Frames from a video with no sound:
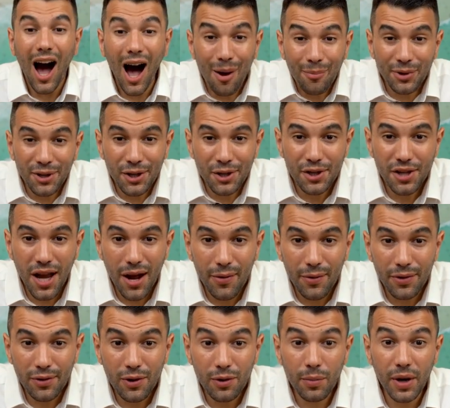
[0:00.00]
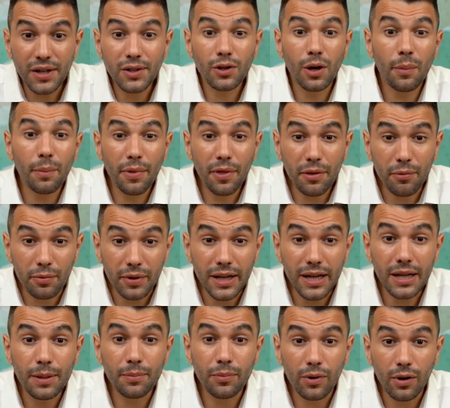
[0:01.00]
I'm going to share with you my top
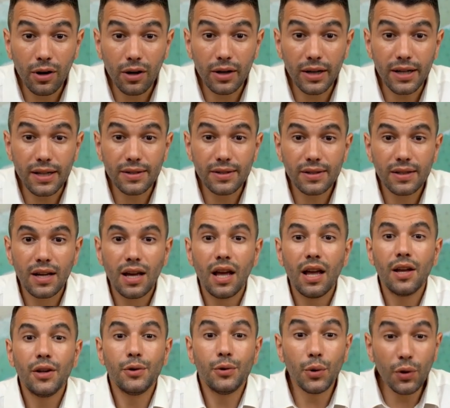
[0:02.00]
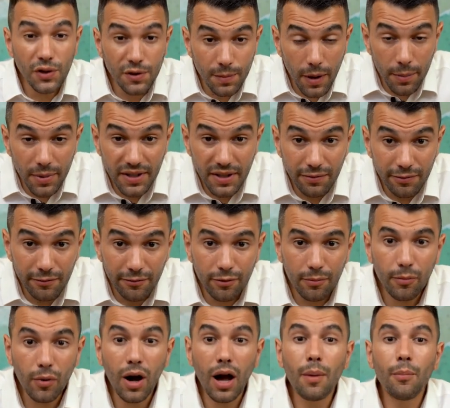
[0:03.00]
three priorities. Yours might be different
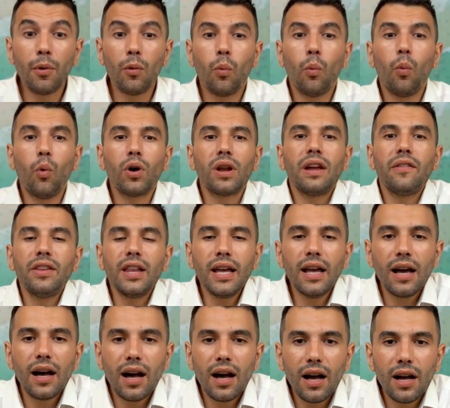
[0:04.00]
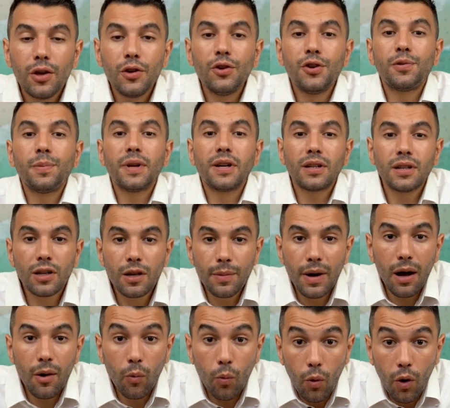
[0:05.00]
from mine, but whatever they are, you should be clear
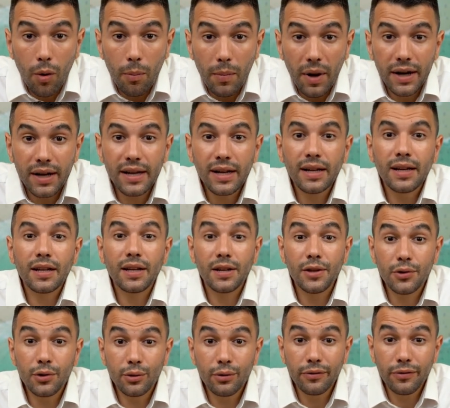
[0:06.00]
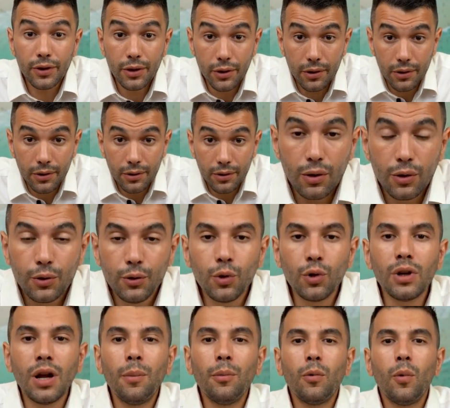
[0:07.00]
about what money can do for you.
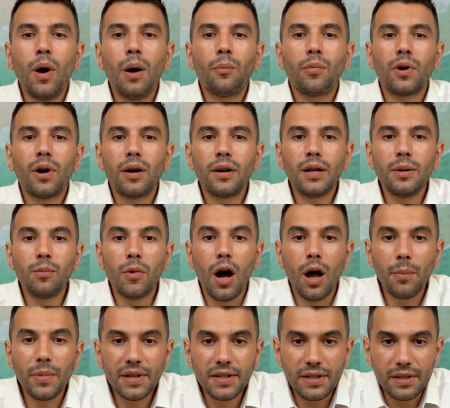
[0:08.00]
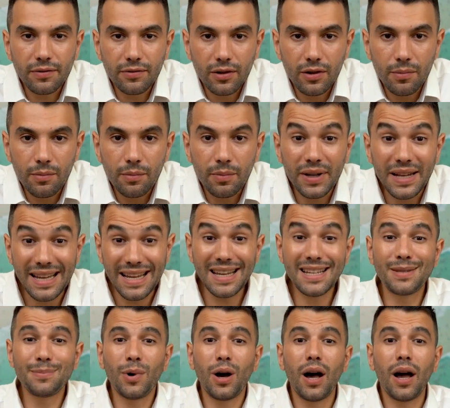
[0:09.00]
Your number one priority might be different, but
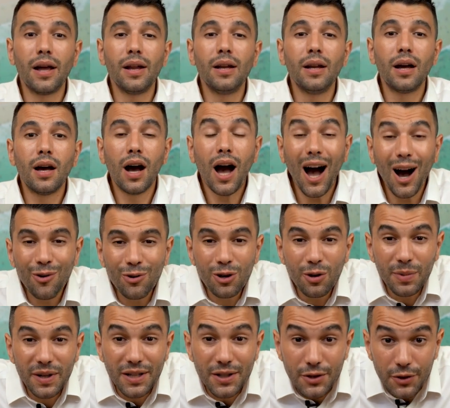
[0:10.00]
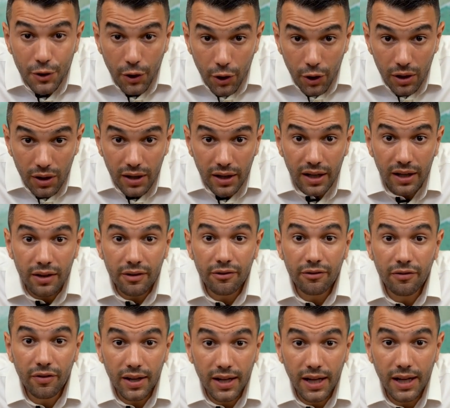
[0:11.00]
here's mine. I want to be totally
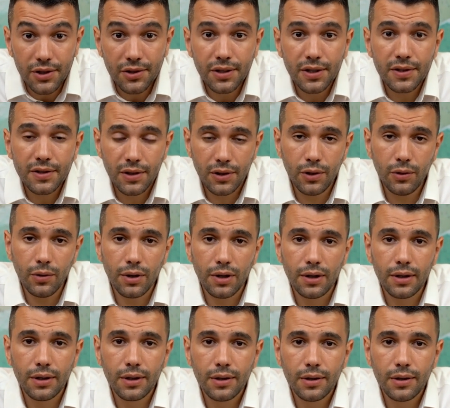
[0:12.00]
financially secure.